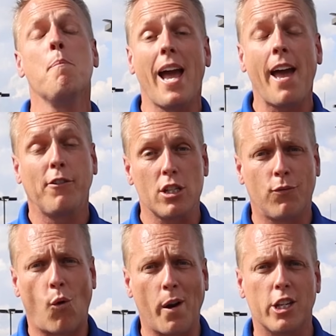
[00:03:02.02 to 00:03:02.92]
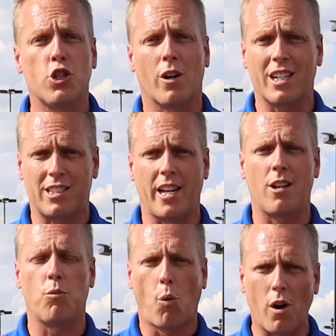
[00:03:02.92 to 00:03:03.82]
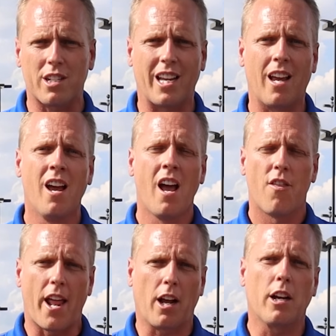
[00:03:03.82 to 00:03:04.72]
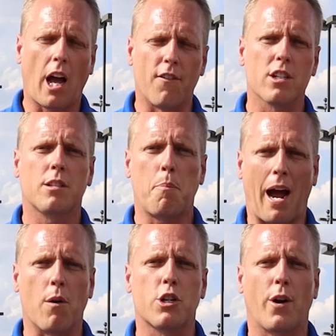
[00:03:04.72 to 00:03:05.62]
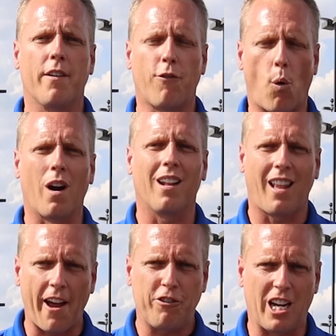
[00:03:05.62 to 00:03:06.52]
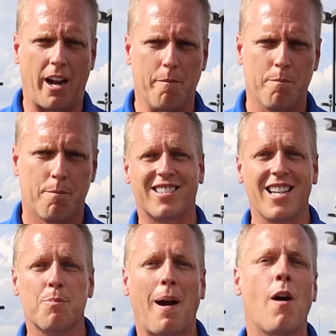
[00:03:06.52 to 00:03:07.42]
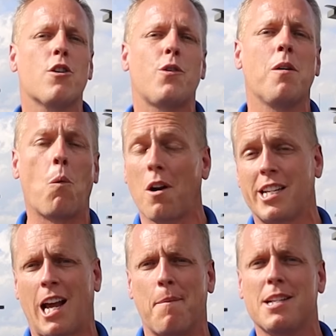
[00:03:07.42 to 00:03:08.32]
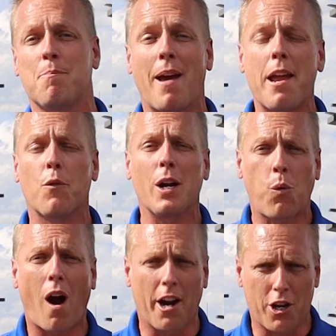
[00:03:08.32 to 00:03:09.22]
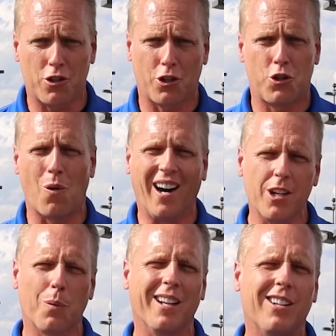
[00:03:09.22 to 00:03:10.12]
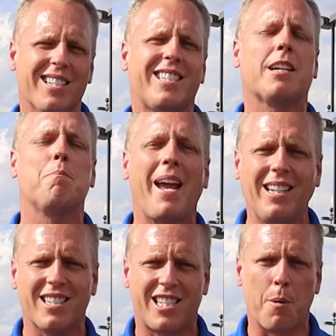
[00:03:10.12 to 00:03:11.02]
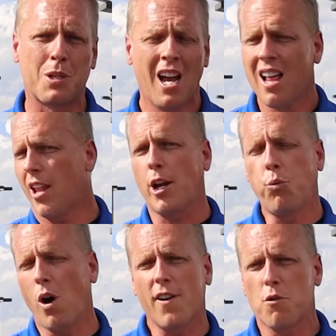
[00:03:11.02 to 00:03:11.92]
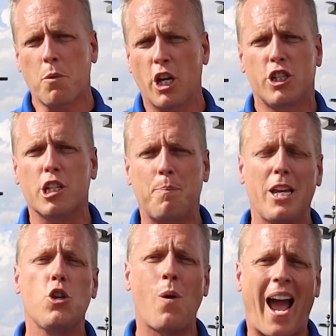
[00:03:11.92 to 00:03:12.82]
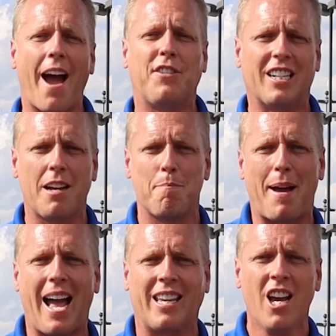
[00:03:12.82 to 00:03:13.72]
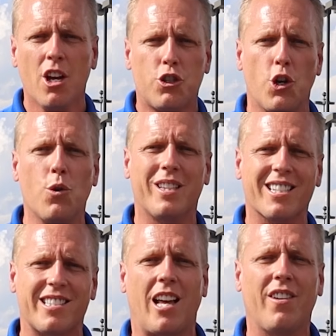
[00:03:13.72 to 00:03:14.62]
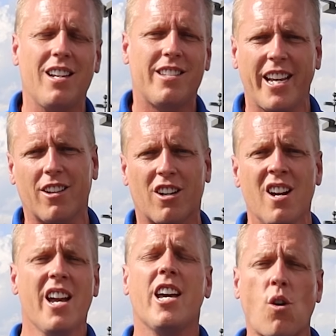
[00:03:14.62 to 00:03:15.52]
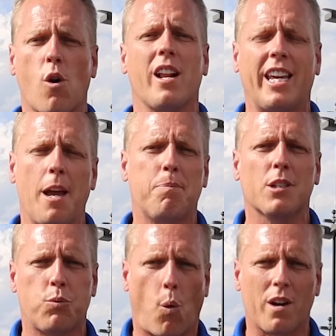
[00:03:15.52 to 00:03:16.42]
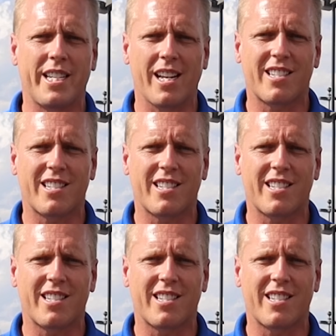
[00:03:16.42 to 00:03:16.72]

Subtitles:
may have just voided your extended warranty that covers the powertrain for lifetime. These powertrain warranty companies may require you to do unrealistic maintenance tips. Like one of them could just be you have to come back to the selling dealer in order to keep this warranty